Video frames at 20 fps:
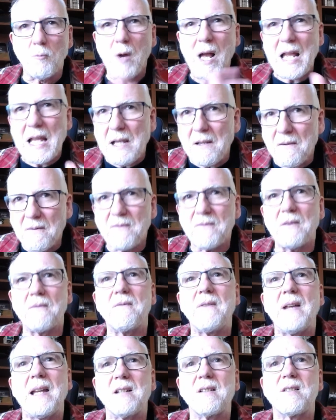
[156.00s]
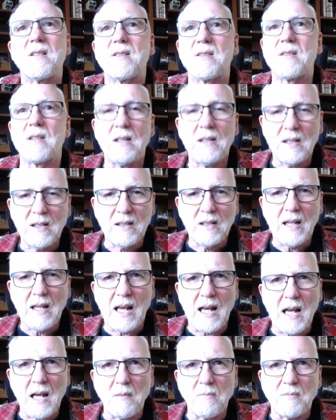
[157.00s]
wave effects,
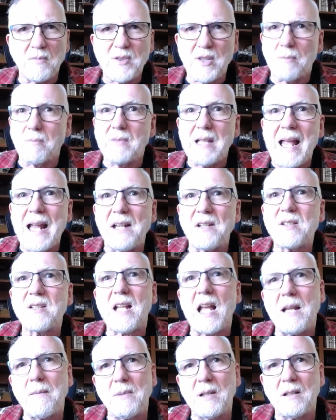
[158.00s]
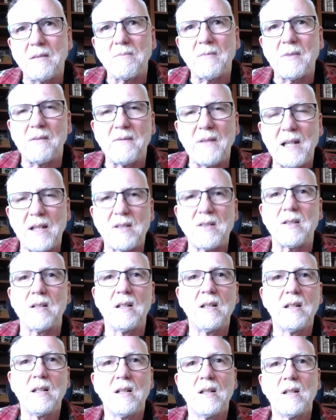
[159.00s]
some landscaping effects.
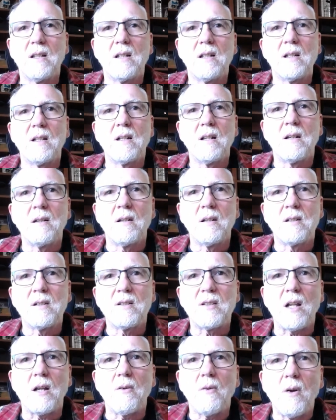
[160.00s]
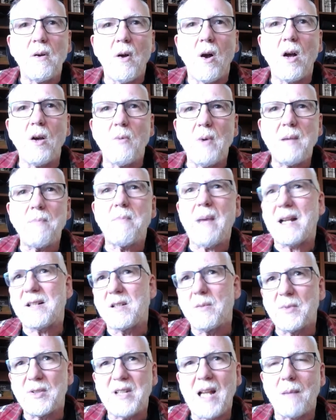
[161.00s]
So I went back
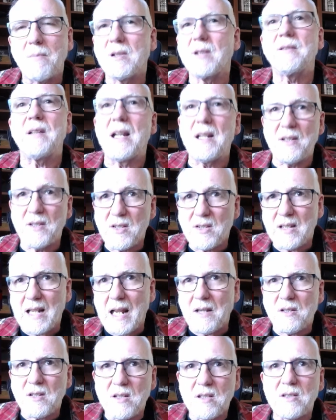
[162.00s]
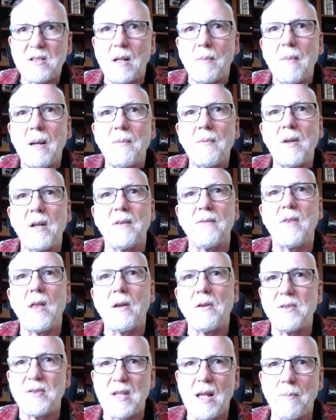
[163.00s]
to my tablet and sketched some of
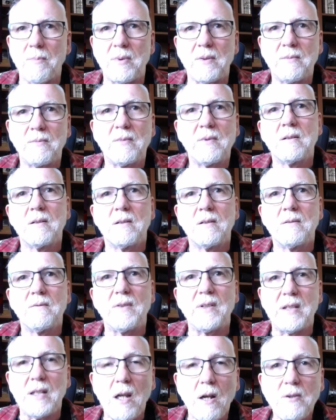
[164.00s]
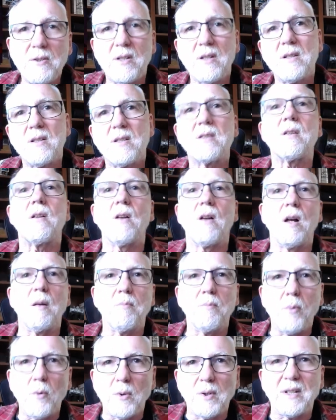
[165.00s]
those up. For the oceans, I
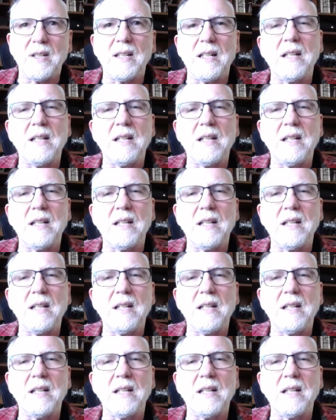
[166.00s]
brought it